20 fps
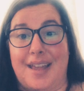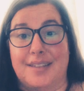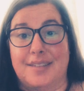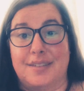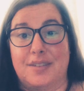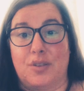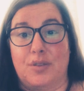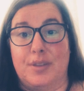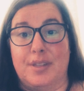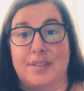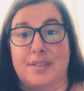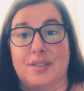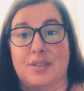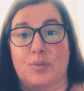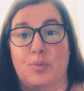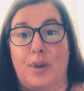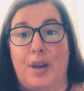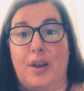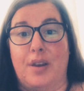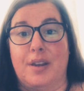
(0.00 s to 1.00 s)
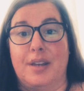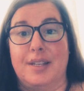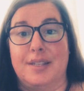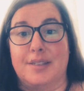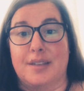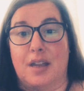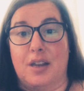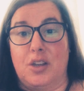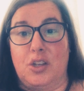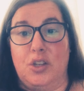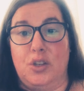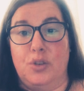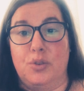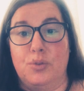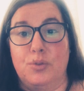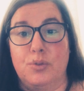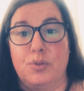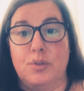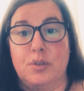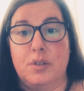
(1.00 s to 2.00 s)
So this is where it is on
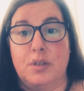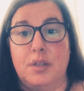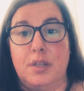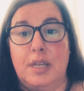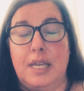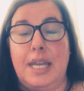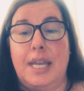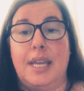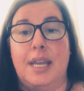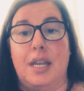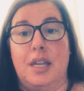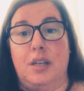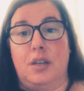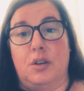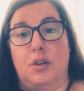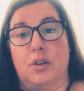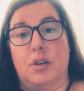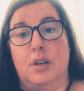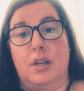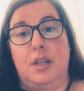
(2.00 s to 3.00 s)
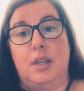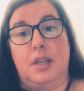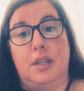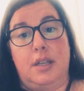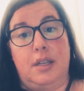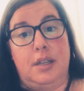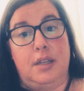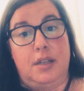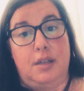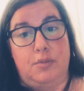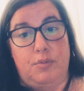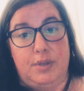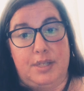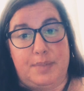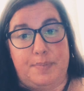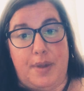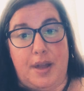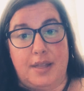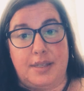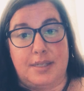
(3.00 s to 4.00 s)
you and your
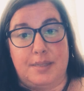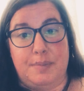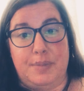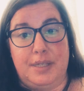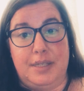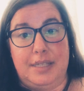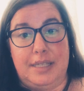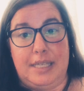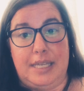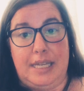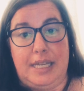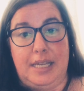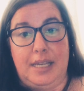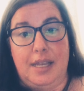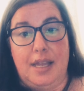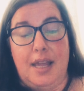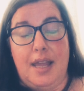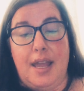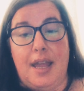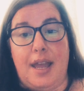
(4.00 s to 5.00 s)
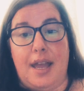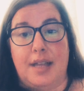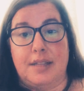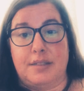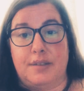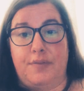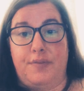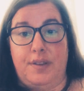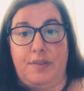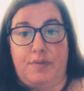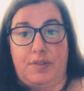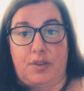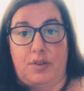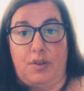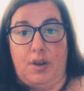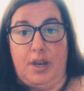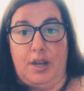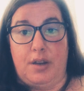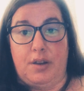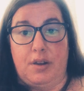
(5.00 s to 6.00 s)
responsibility as a 5th
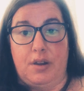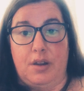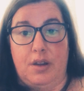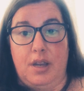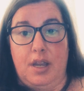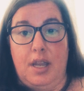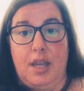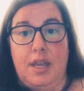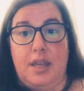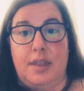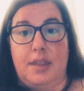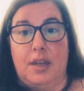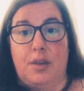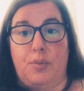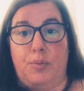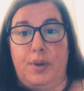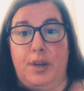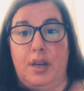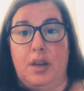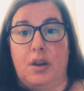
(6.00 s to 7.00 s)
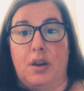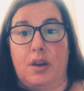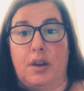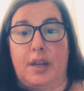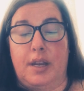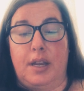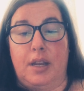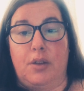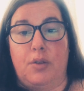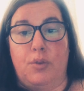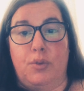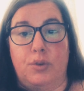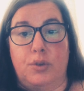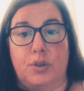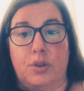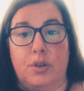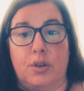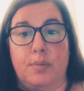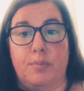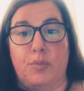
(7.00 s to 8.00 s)
grader that we are getting
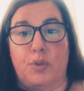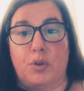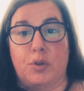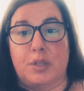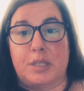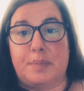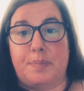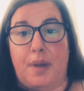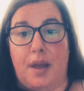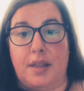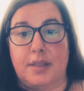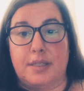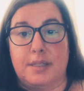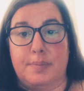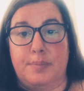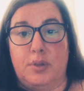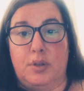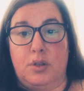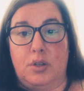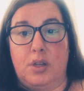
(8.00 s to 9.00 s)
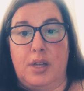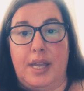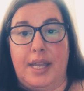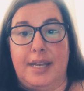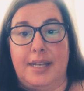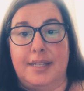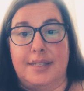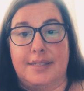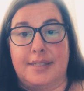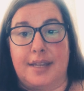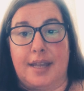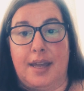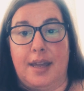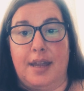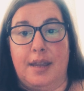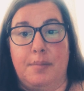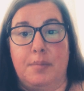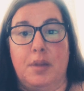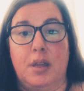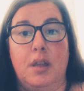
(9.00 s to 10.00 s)
older, more responsible, and it's time